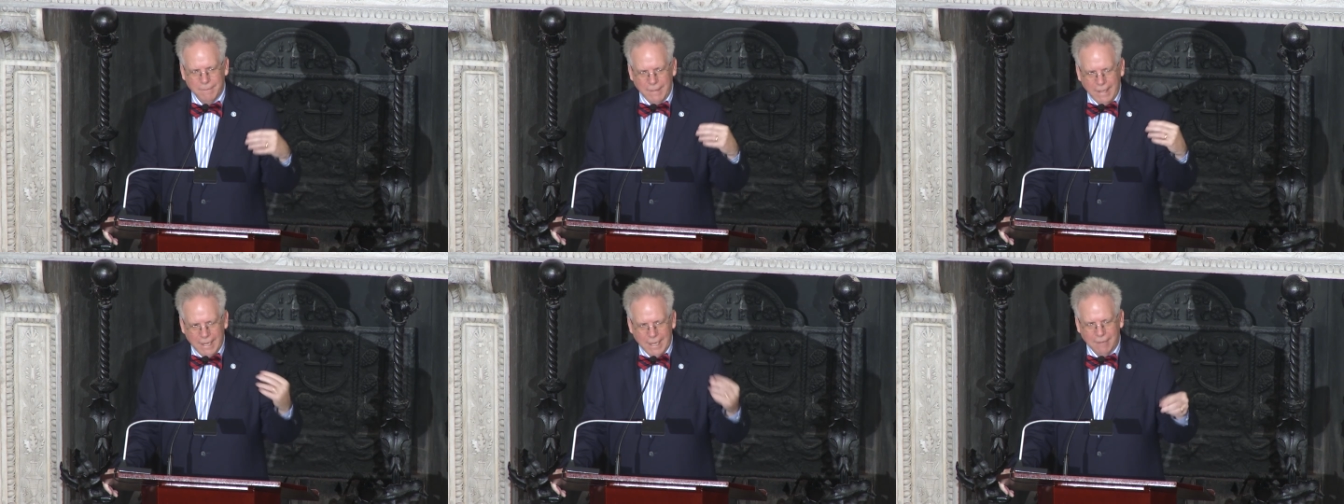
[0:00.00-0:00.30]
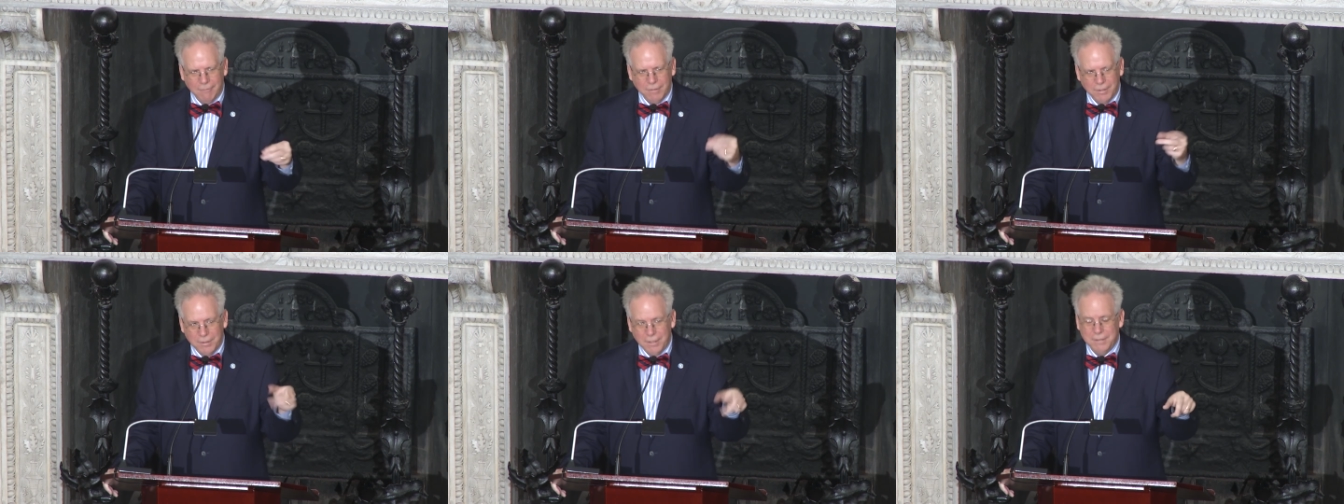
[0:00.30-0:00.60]

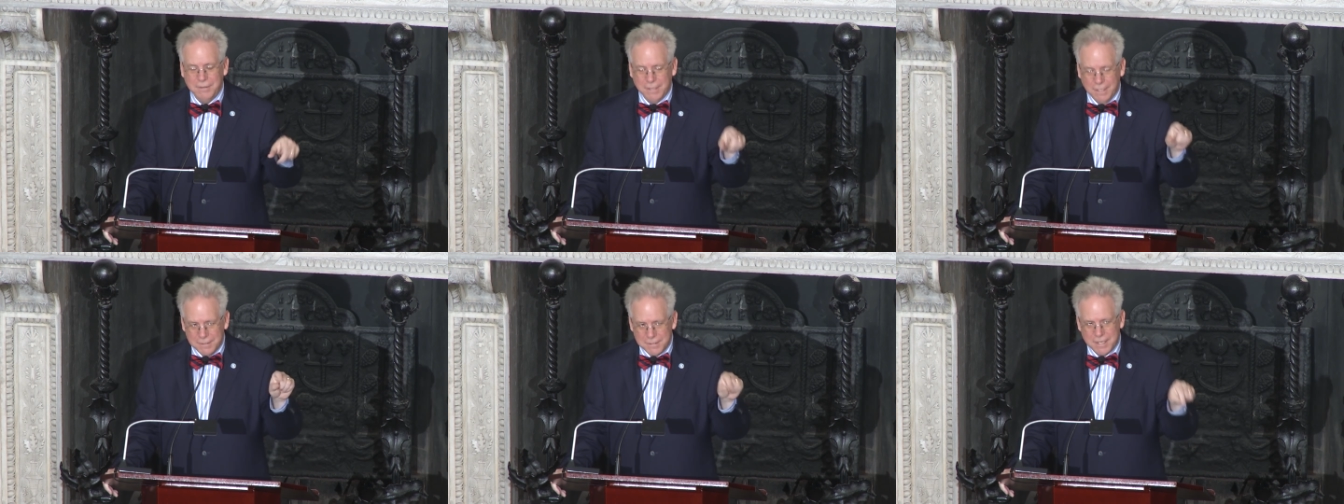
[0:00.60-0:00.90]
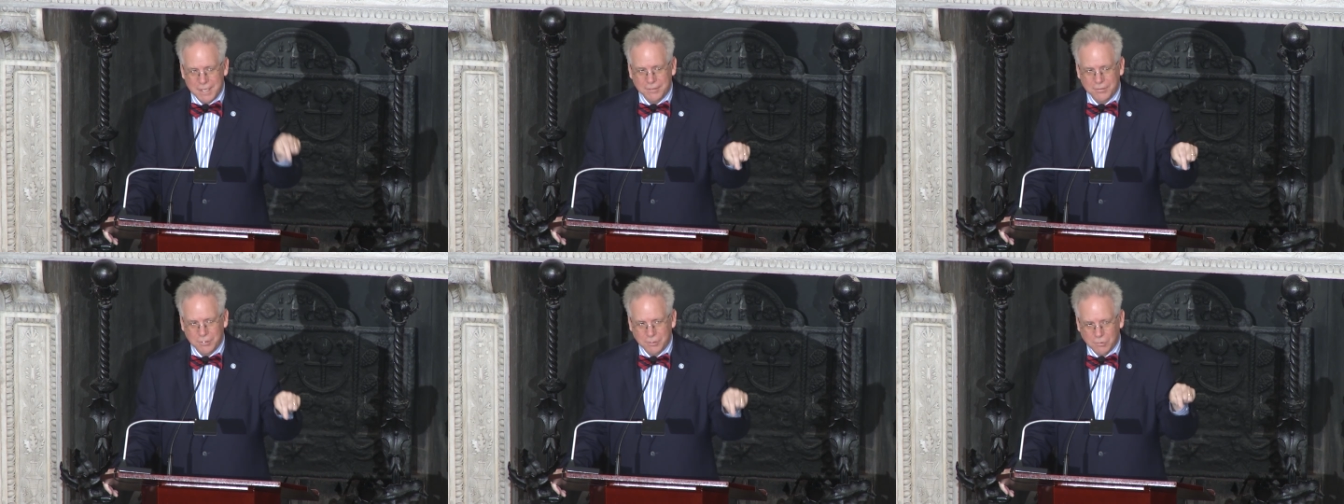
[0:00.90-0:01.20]
have, it
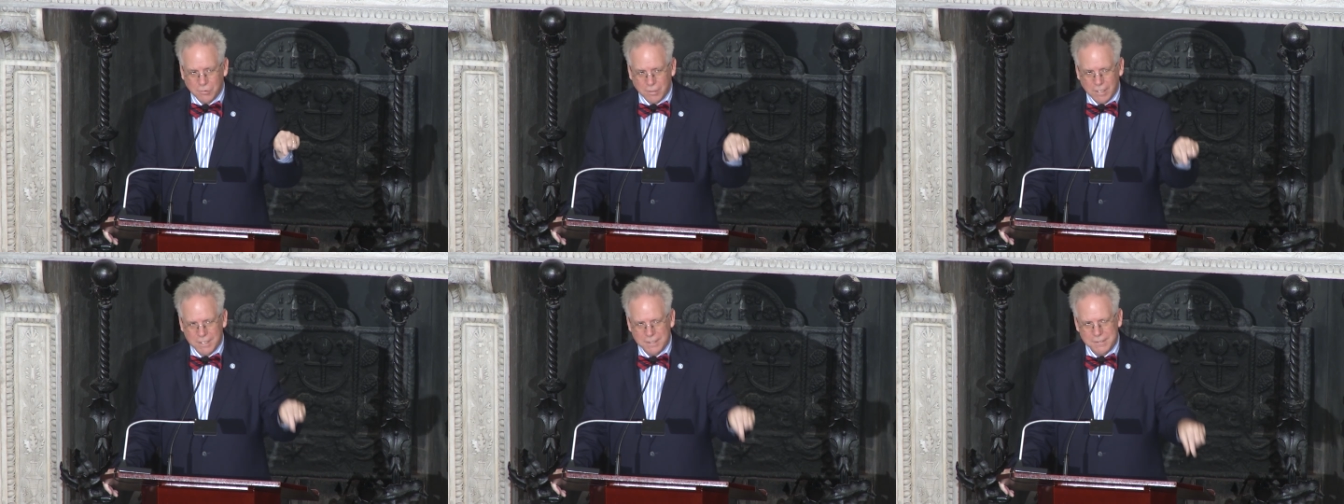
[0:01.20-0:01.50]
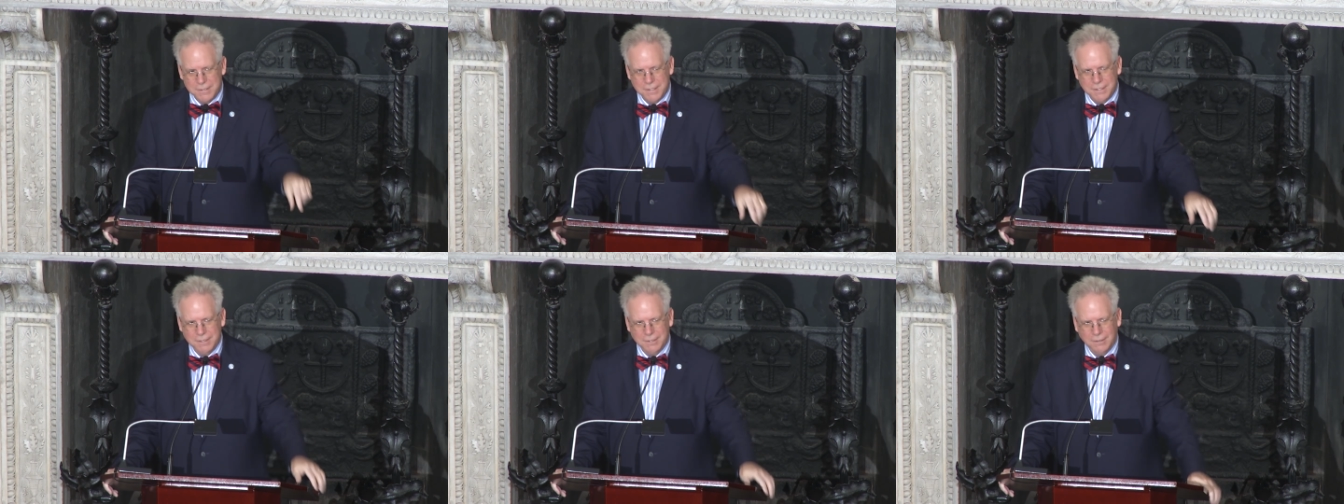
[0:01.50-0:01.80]
takes a
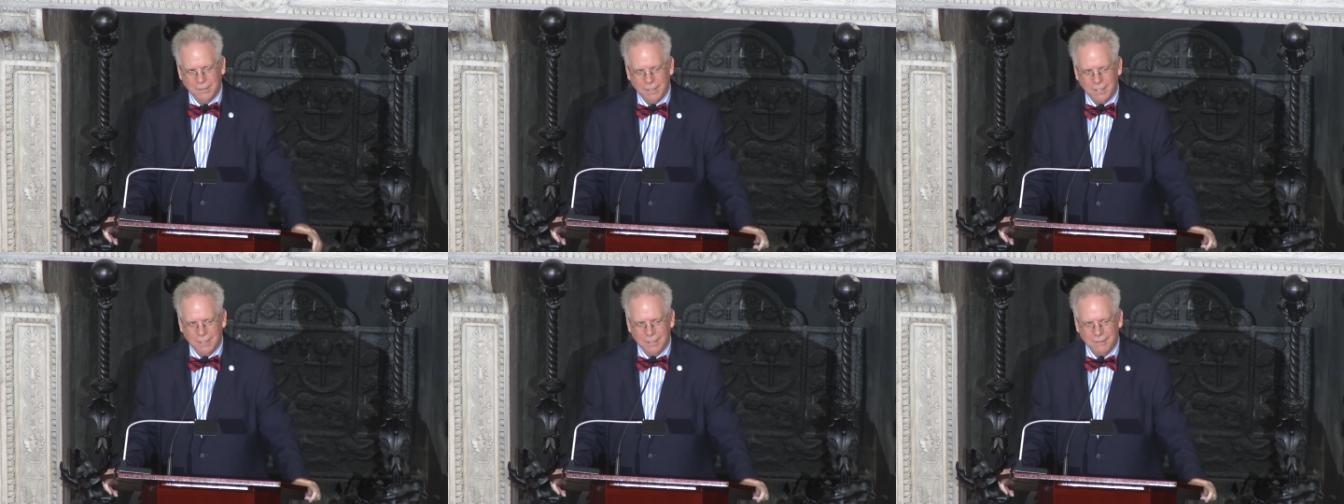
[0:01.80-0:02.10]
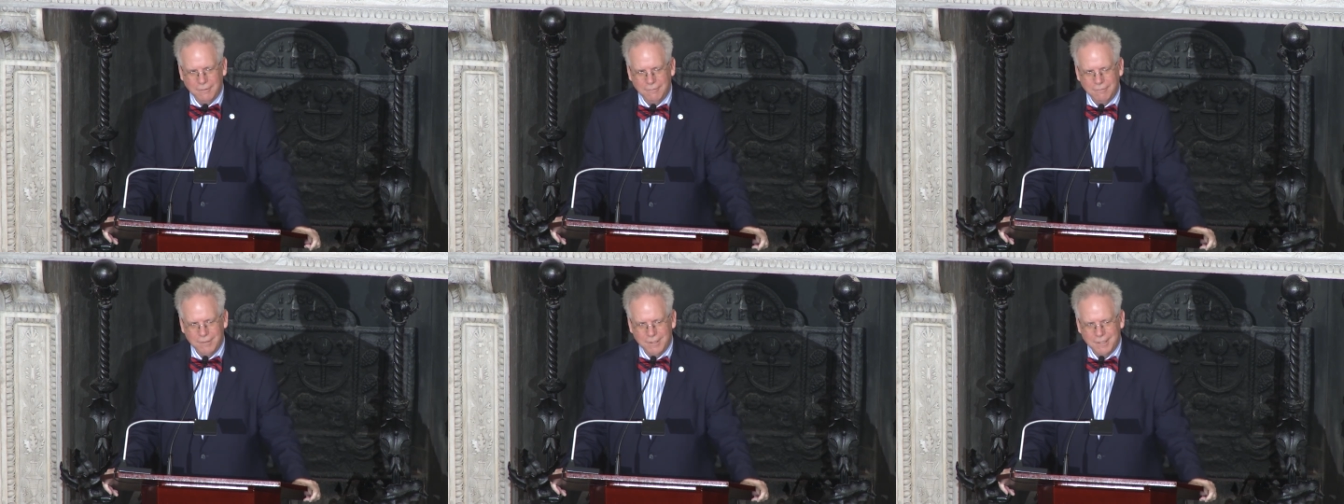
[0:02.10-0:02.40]
great deal
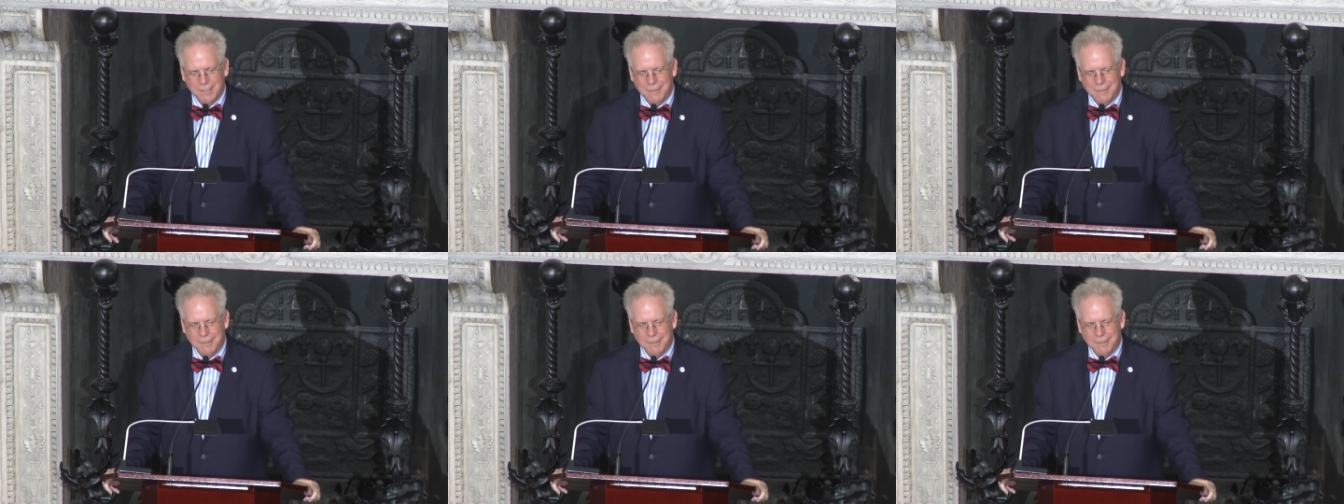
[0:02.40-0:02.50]
of,